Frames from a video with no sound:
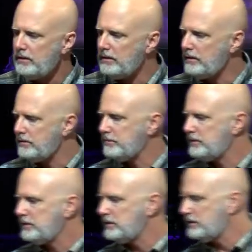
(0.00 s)

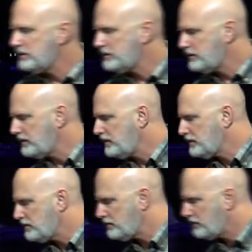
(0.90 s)
um, uh, that
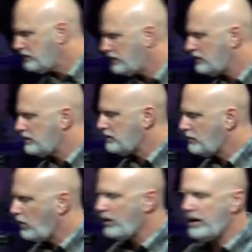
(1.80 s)
doesn't uh,
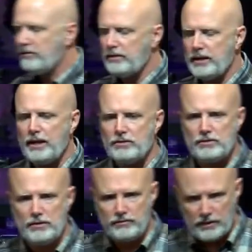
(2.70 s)
walk after the
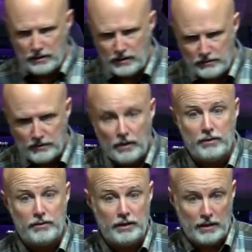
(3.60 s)
counsel of the, of the,
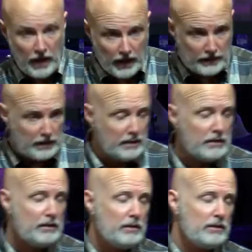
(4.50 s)
of the ungodly,